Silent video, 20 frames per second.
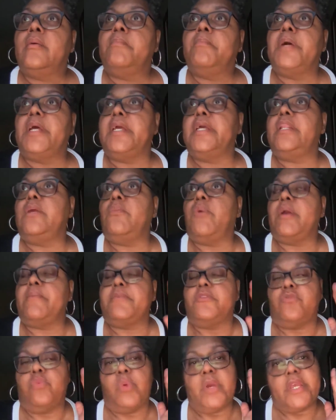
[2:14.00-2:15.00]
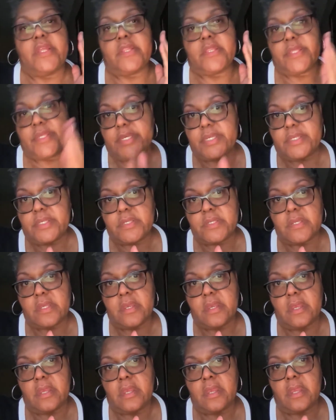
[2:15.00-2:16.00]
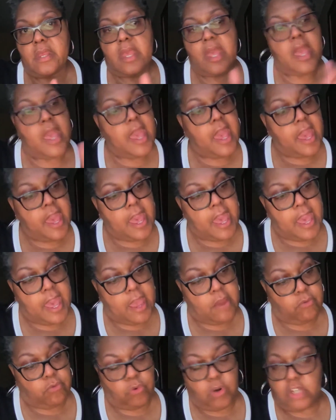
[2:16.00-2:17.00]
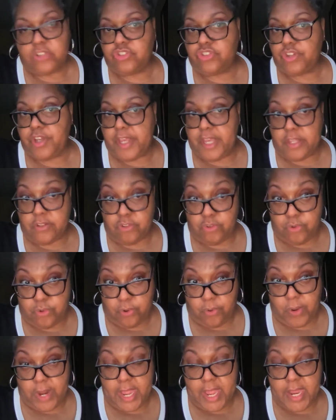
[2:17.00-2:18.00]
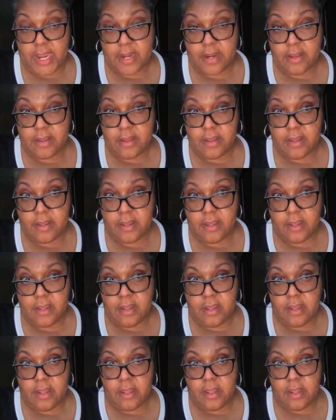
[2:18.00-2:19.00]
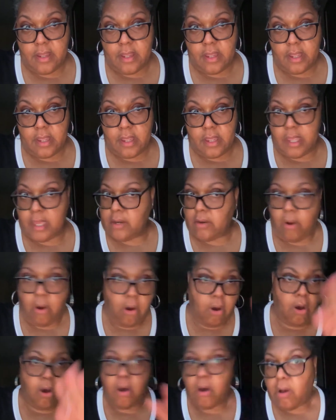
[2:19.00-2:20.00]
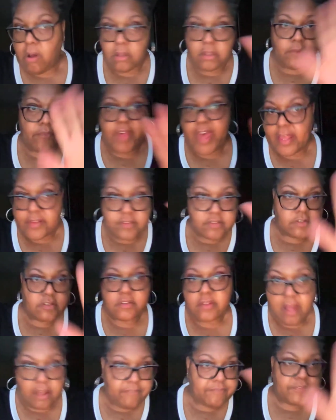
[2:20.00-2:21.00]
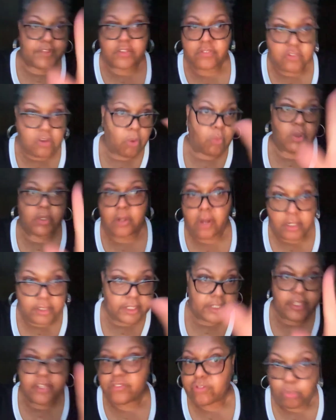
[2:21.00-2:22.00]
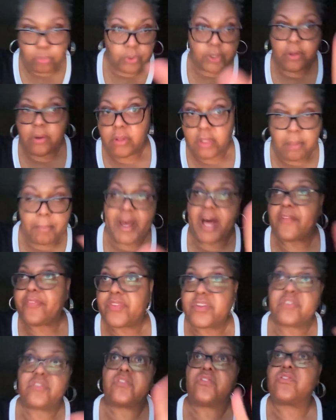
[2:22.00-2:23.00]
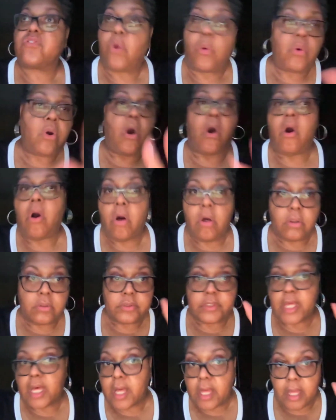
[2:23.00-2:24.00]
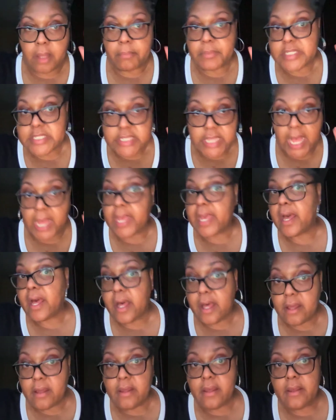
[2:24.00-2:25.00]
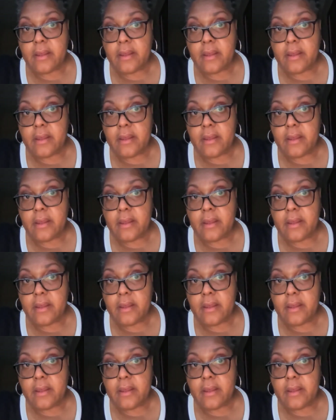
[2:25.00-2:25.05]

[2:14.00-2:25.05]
But anyway, between this and Russia and Ukraine and all of that stuff that's going on in Israel about this so called uh, Messiah